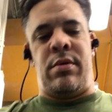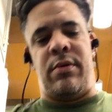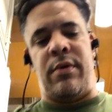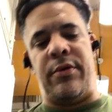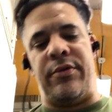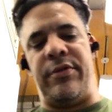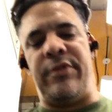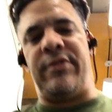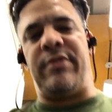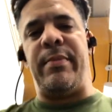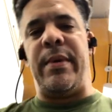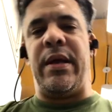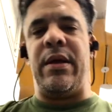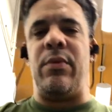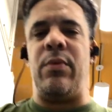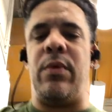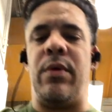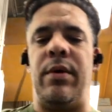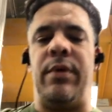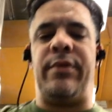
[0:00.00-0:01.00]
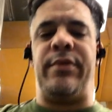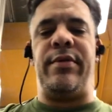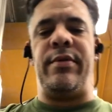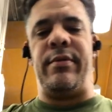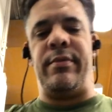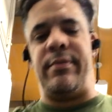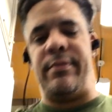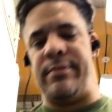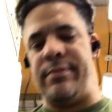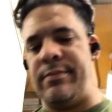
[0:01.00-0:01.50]
Or else you just make it worse.
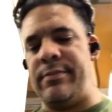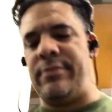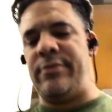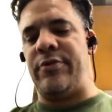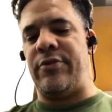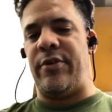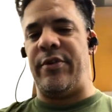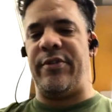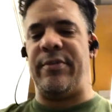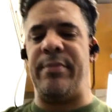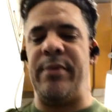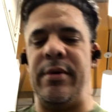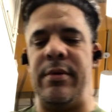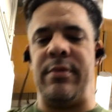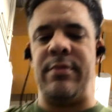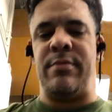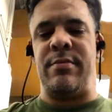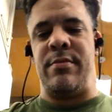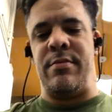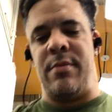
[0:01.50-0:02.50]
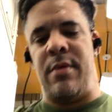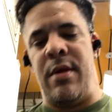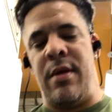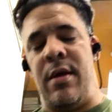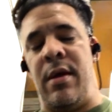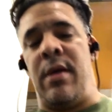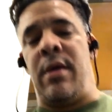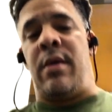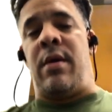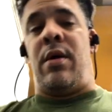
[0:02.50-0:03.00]
Trust me.
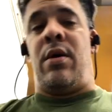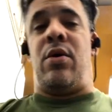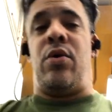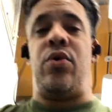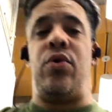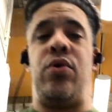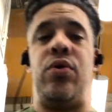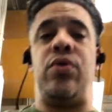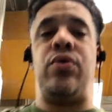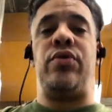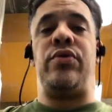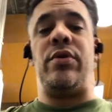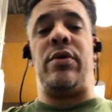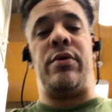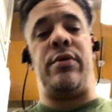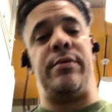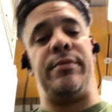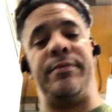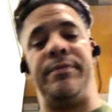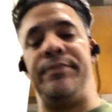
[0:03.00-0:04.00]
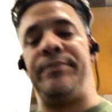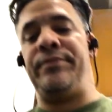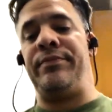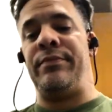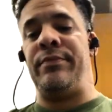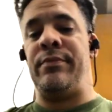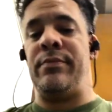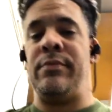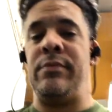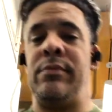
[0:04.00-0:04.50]
So,
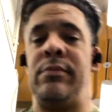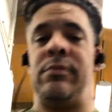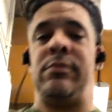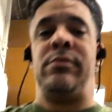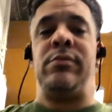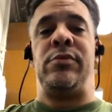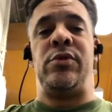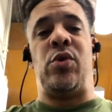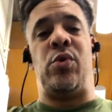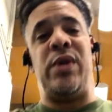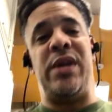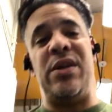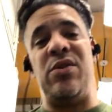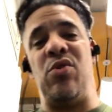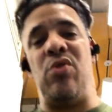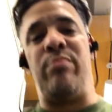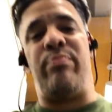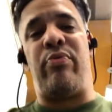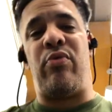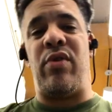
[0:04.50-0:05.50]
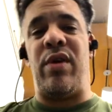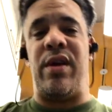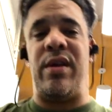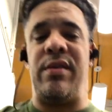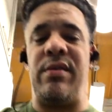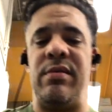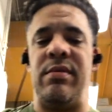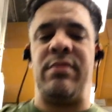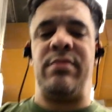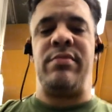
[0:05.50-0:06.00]
don't eat no bread.
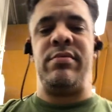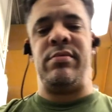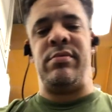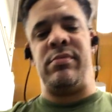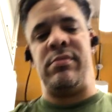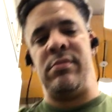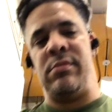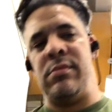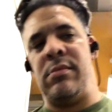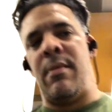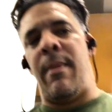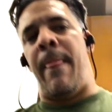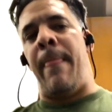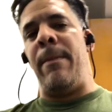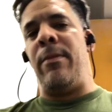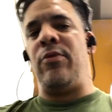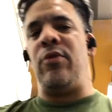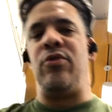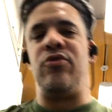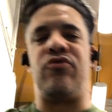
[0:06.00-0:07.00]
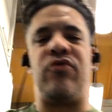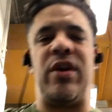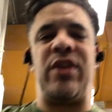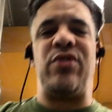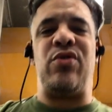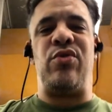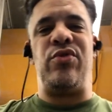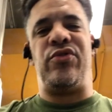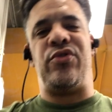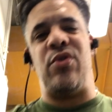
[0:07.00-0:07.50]
Don't
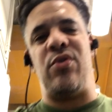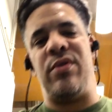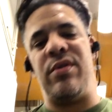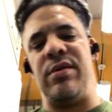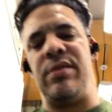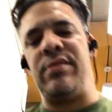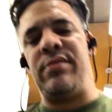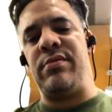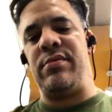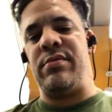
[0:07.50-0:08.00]
drink no soda.